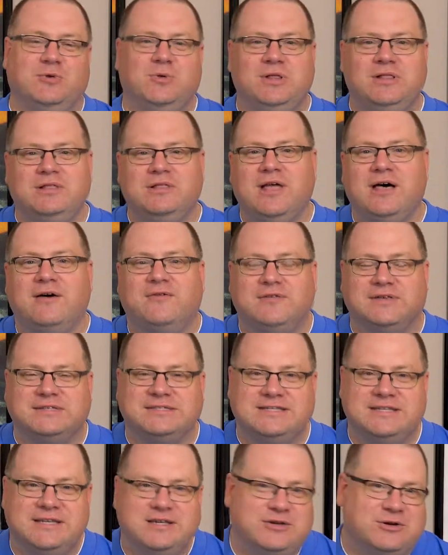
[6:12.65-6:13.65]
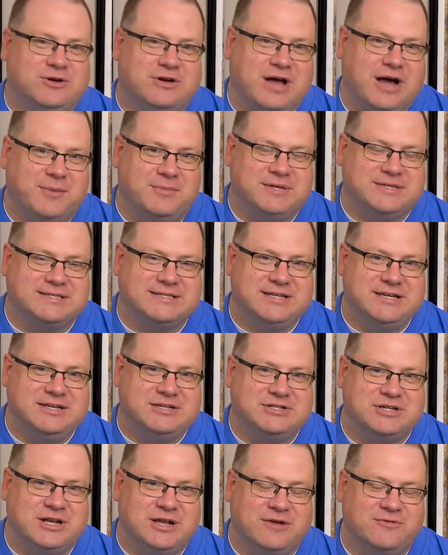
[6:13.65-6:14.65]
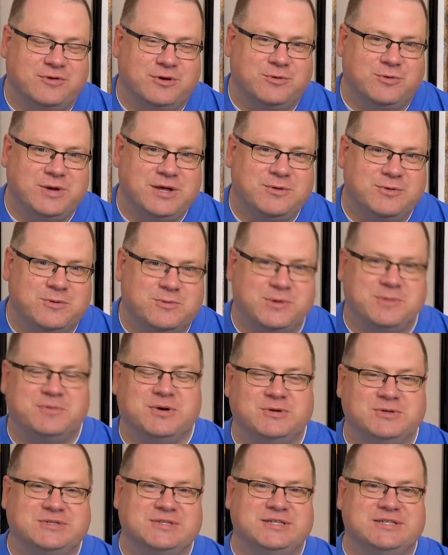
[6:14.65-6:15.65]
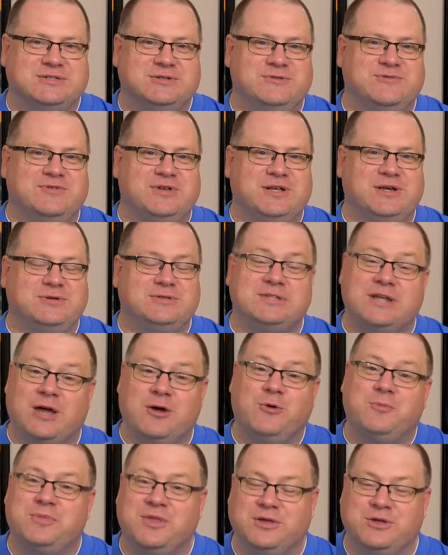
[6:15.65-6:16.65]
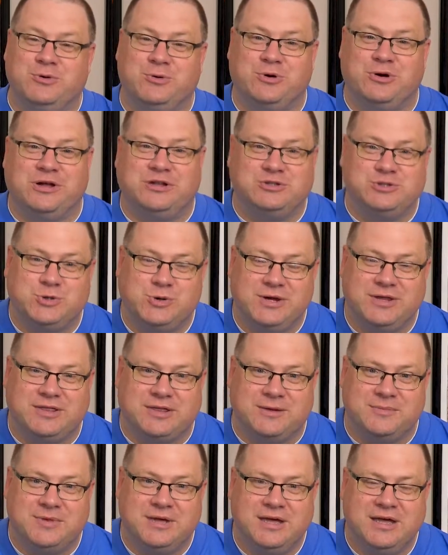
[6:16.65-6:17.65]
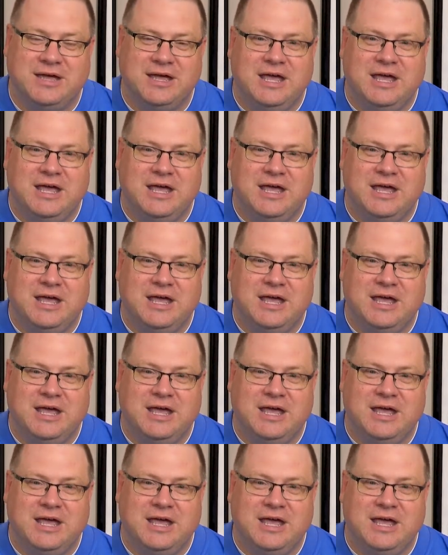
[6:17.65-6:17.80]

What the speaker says: We love seeing your comments each and every week when we post these new videos, and I hope that you are enjoying them.